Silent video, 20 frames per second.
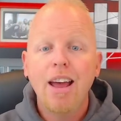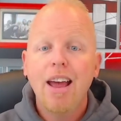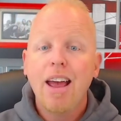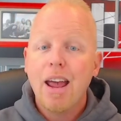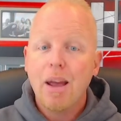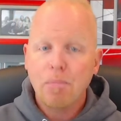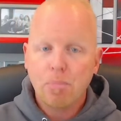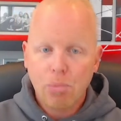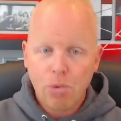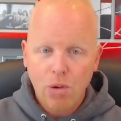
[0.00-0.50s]

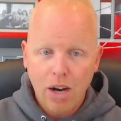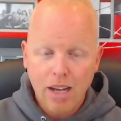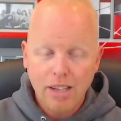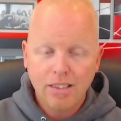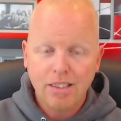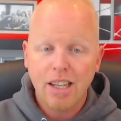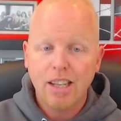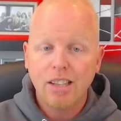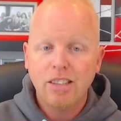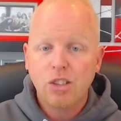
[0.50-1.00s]
and
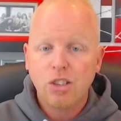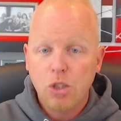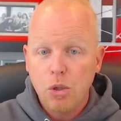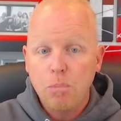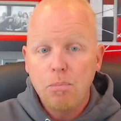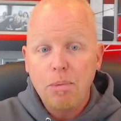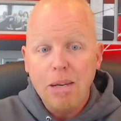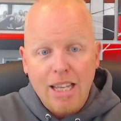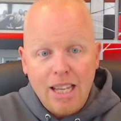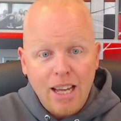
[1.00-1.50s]
process to
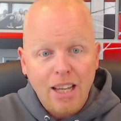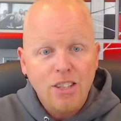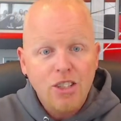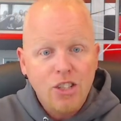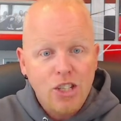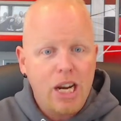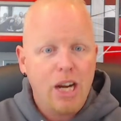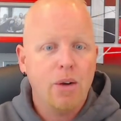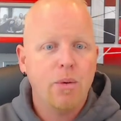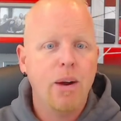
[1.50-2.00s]
begin
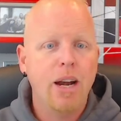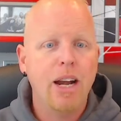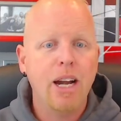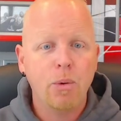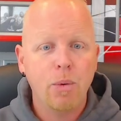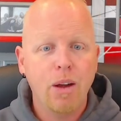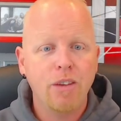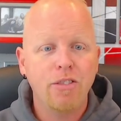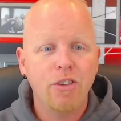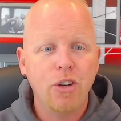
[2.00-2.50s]
generating
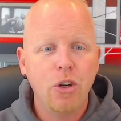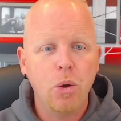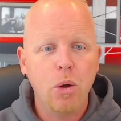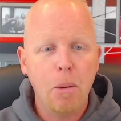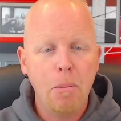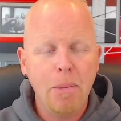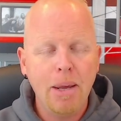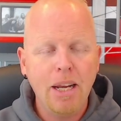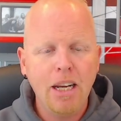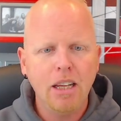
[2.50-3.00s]
revenue
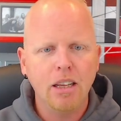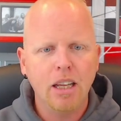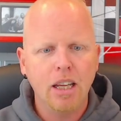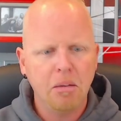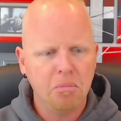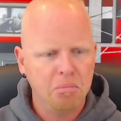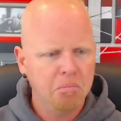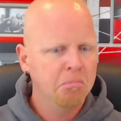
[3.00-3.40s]
immediately.